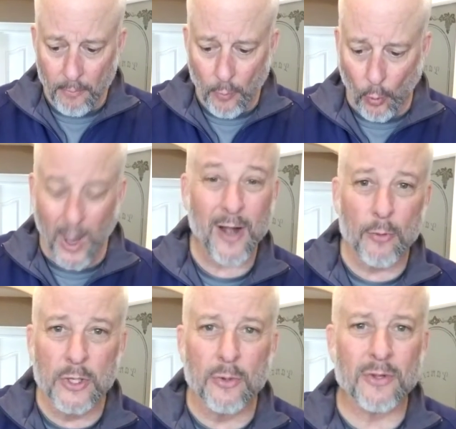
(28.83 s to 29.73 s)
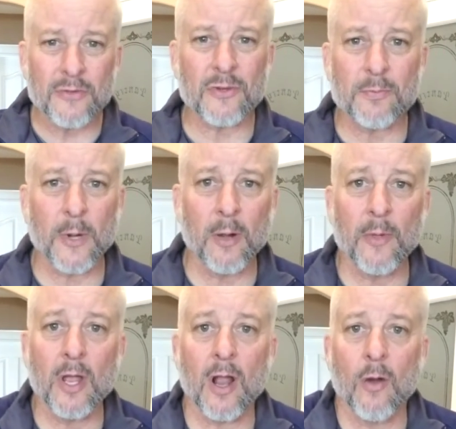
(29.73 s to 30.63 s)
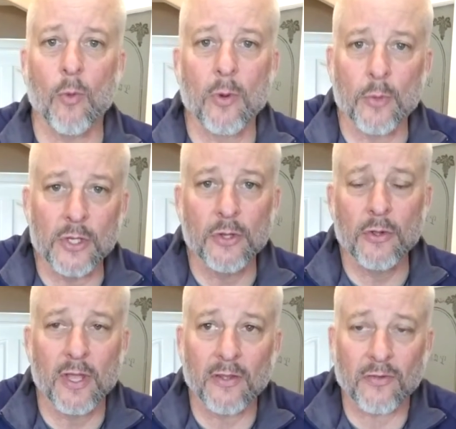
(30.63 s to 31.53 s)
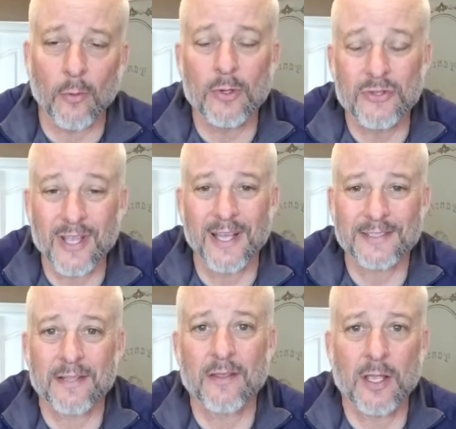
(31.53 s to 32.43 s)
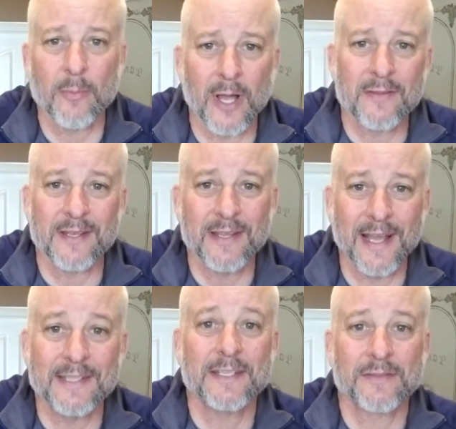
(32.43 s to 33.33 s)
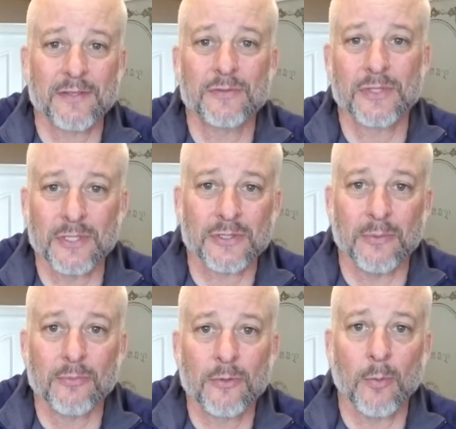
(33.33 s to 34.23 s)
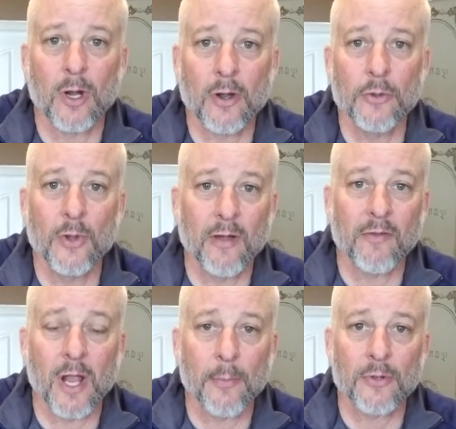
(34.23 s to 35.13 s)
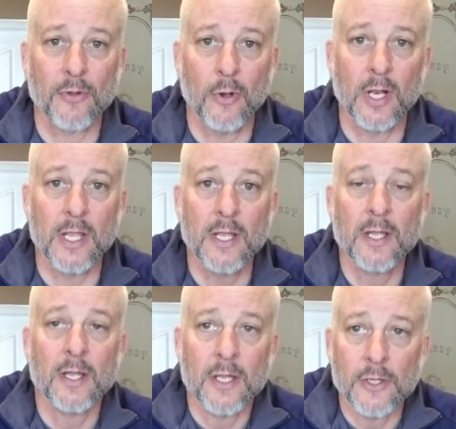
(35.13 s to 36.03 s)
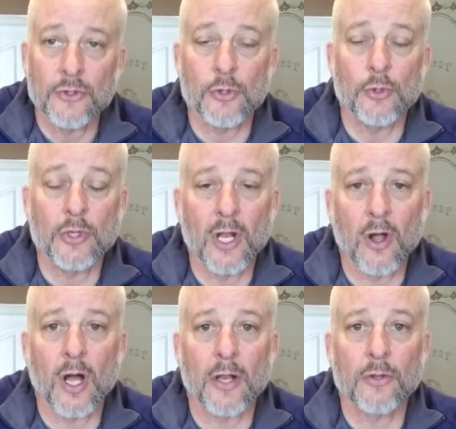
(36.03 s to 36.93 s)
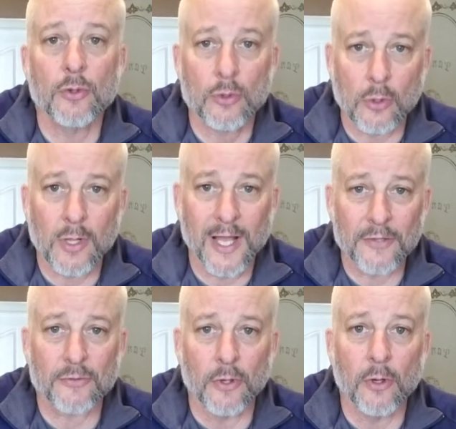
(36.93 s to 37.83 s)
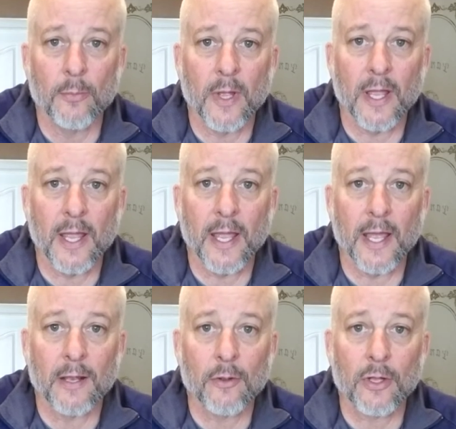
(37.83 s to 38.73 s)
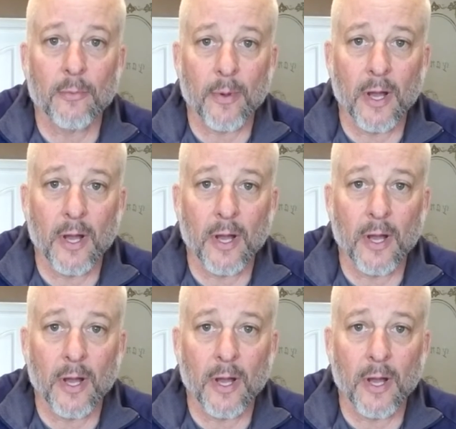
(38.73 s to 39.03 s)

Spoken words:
why are we doing this experiment? When we do this, I want you guys to think about the digestive system. Tomorrow you have an opportunity to get on Google Classroom and look at a